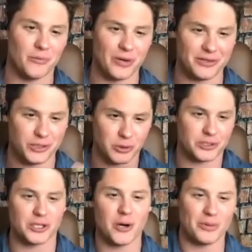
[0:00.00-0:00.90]
with George
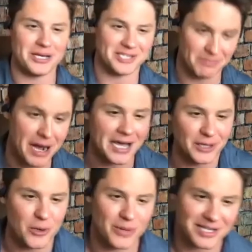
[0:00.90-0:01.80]
Lopez and Mayan
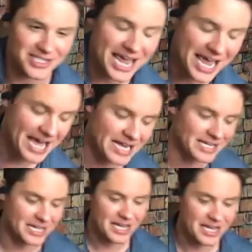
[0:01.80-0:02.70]
Lopez. And